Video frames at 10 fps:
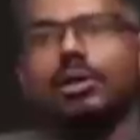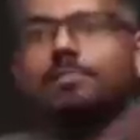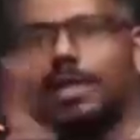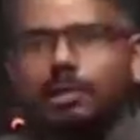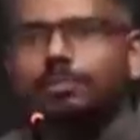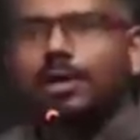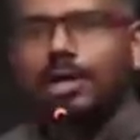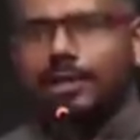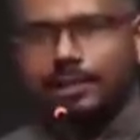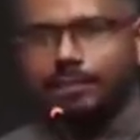a better
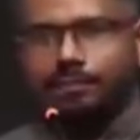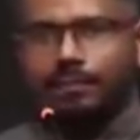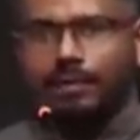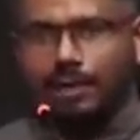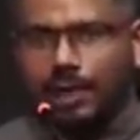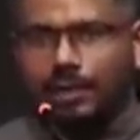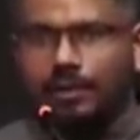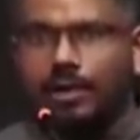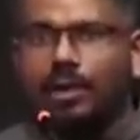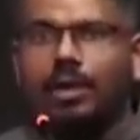product. Right?
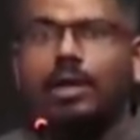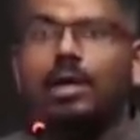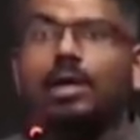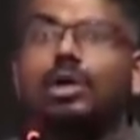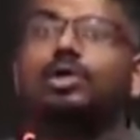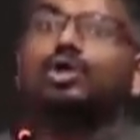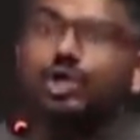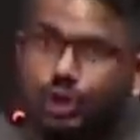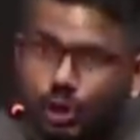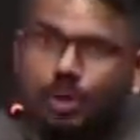You
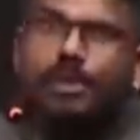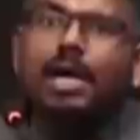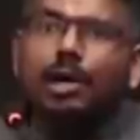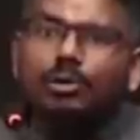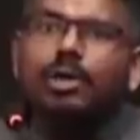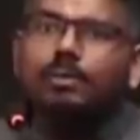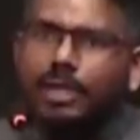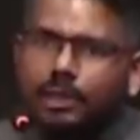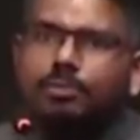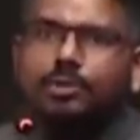show me how you're a
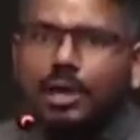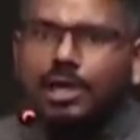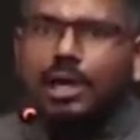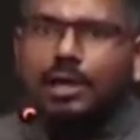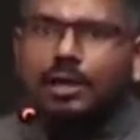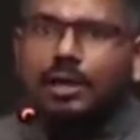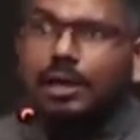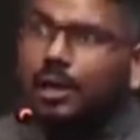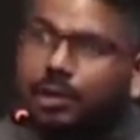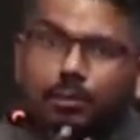better product,
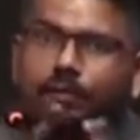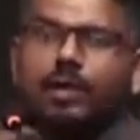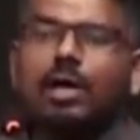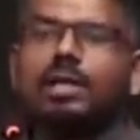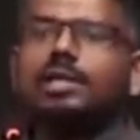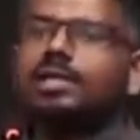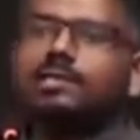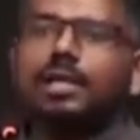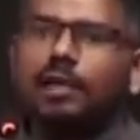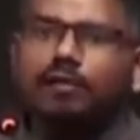removing all other
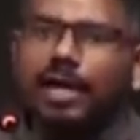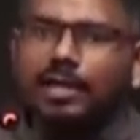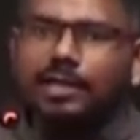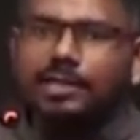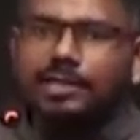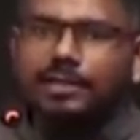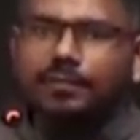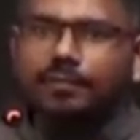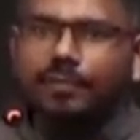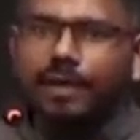external
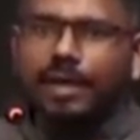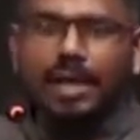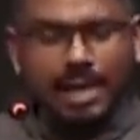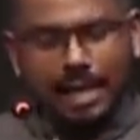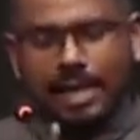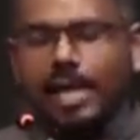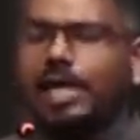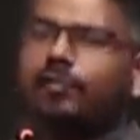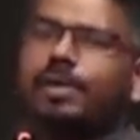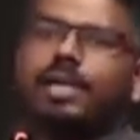factors. I
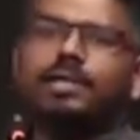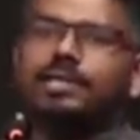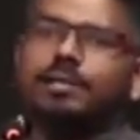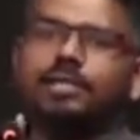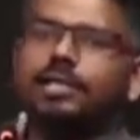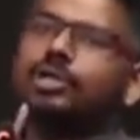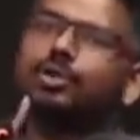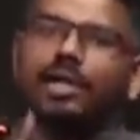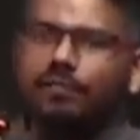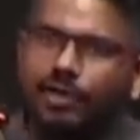have been either subjected to
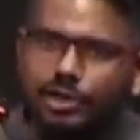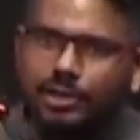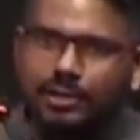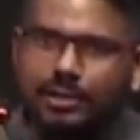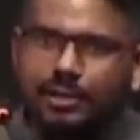invasion